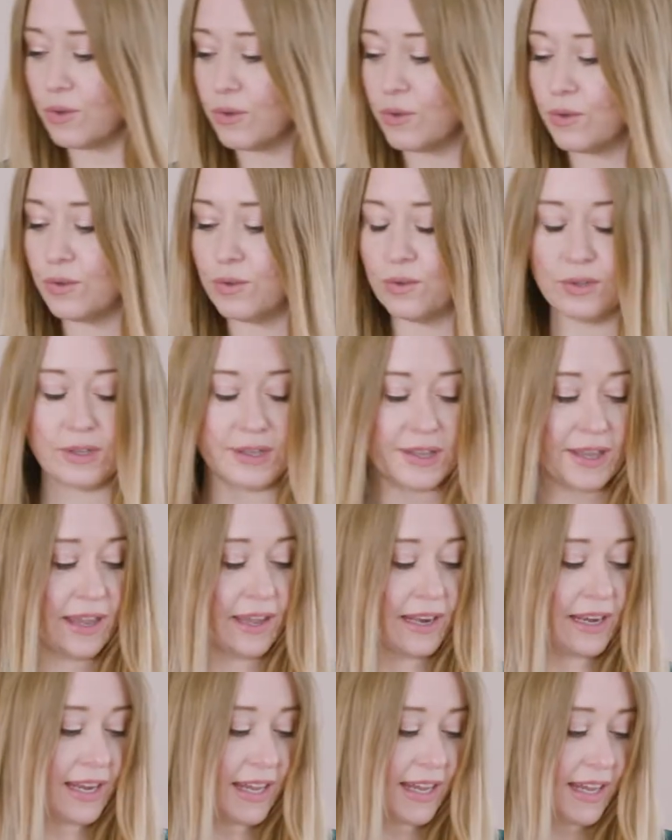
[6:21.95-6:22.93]
all
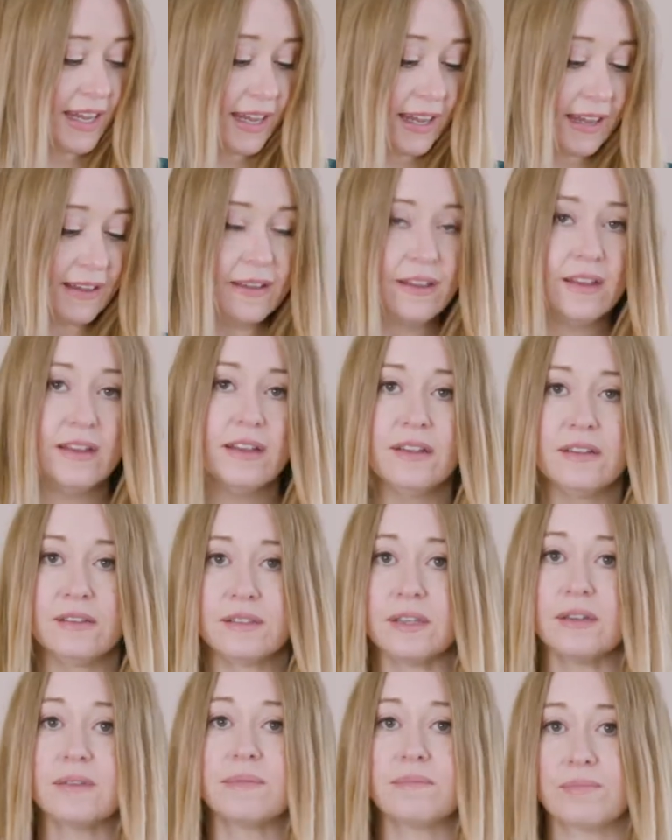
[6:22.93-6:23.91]
in here.
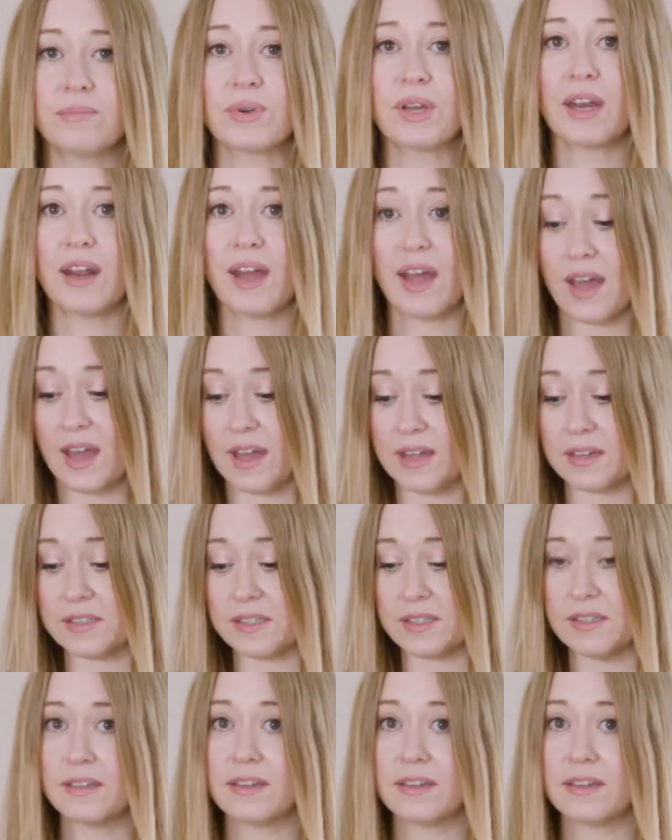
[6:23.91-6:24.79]
So we're going to add